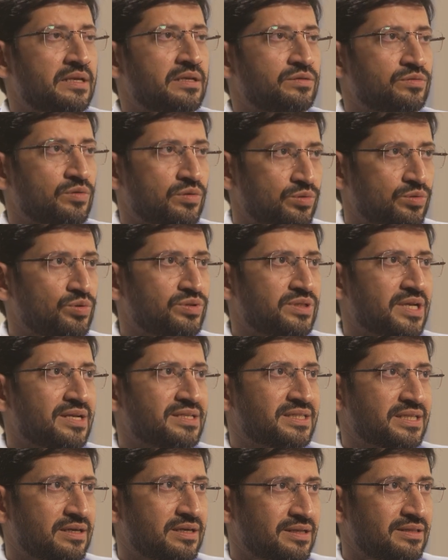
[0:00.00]
So those are
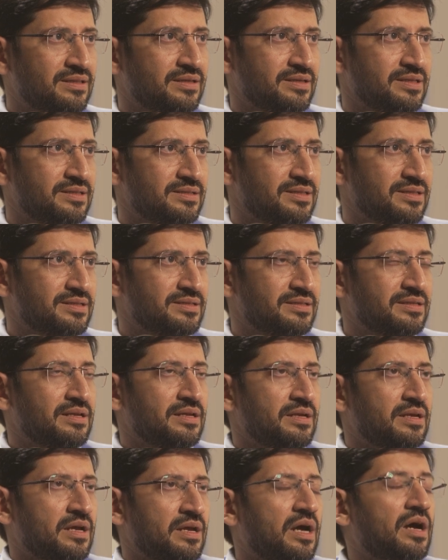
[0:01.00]
certain reasons.
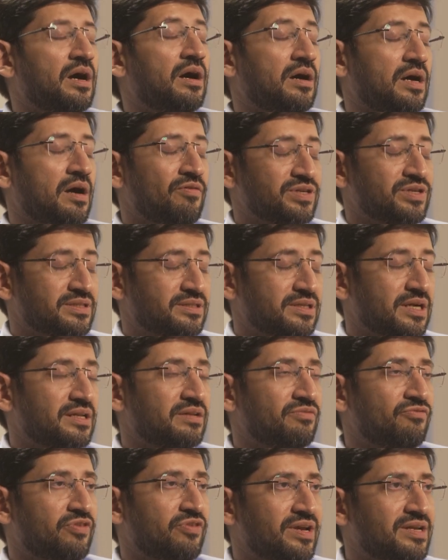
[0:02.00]
I would say
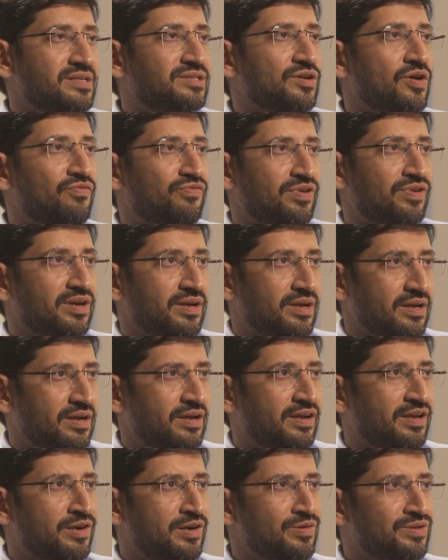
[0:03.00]
certain ways of
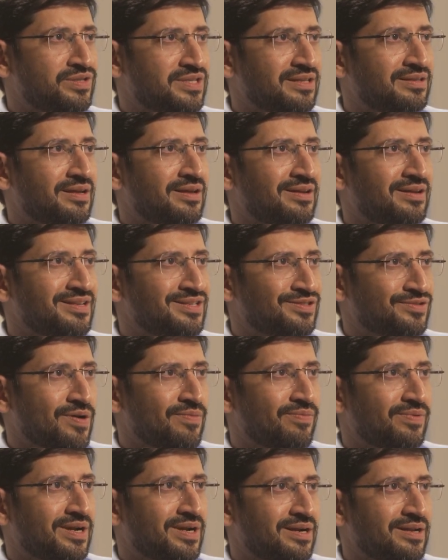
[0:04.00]
reducing the risk
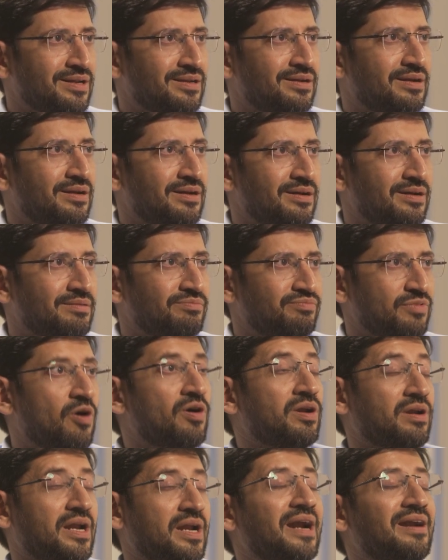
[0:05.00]
of getting,
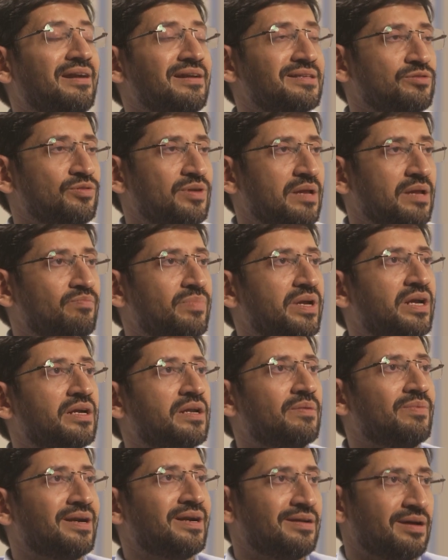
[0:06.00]
or at least you can pick it
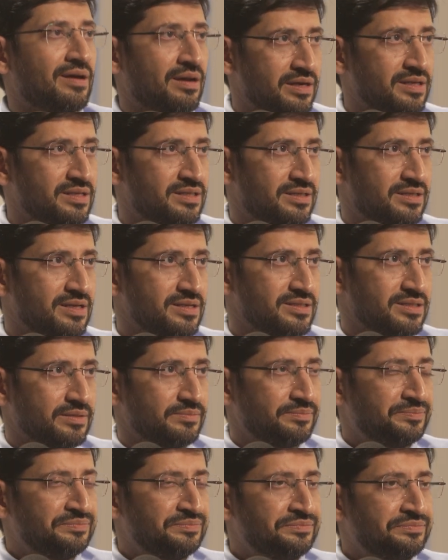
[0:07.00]
up at an early stage.
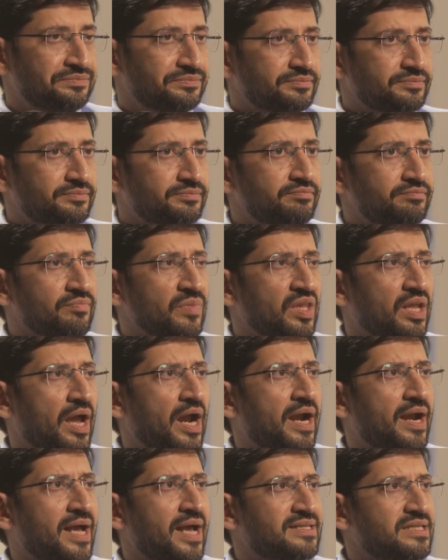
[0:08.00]

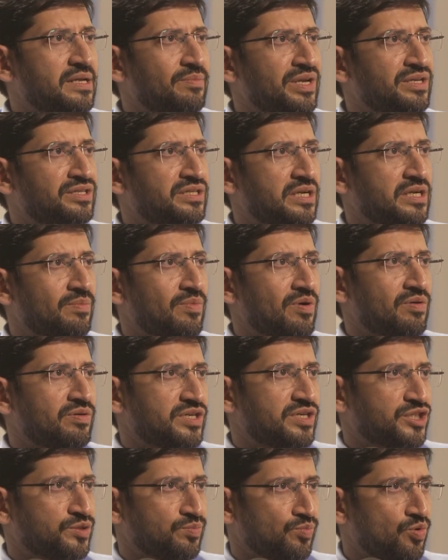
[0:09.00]
And as I mentioned
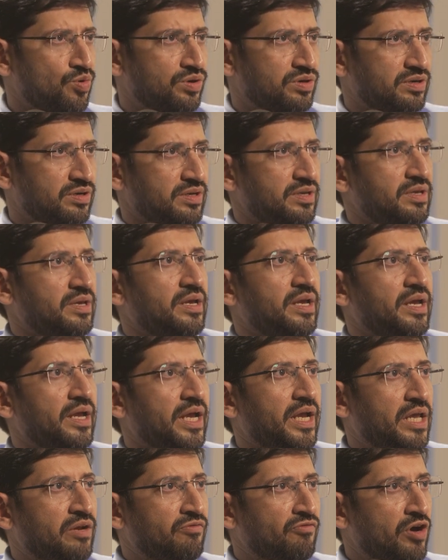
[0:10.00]
about smoke,
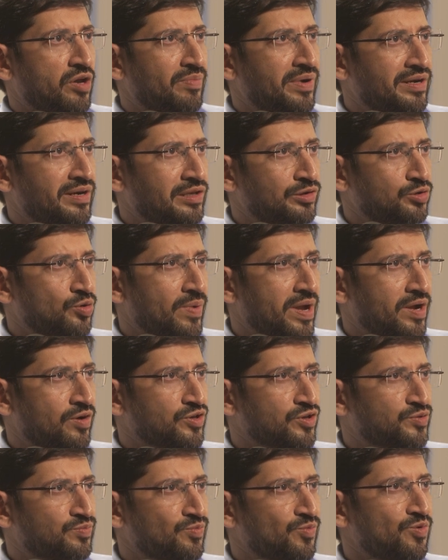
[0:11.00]
environmental
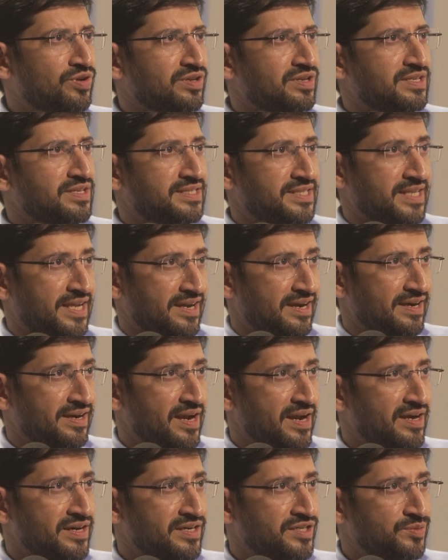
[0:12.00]
tobacco smoke,
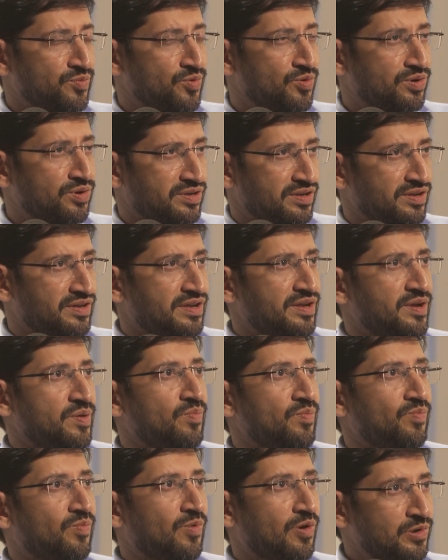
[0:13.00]
second-hand smoke,
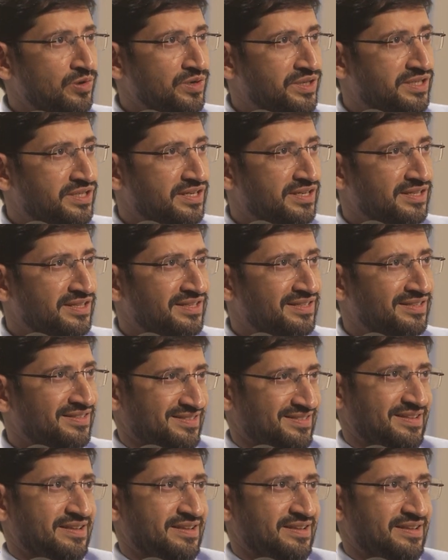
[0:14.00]
pollution,